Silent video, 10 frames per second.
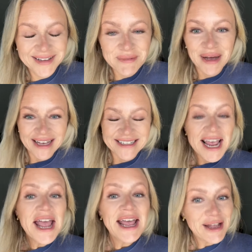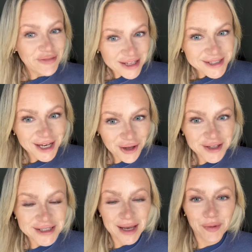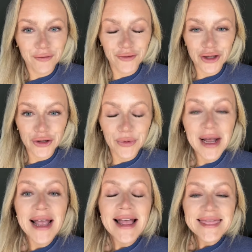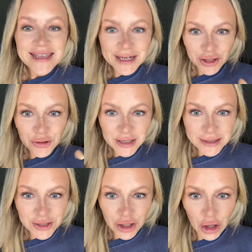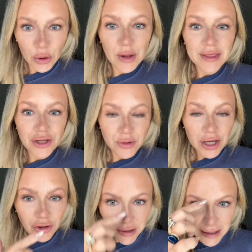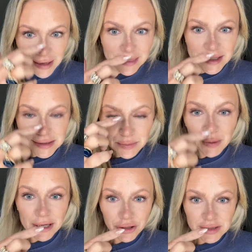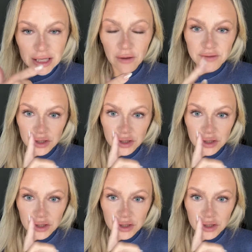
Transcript: But if that's not on the table for you, then you need to know that you can create this by yourself.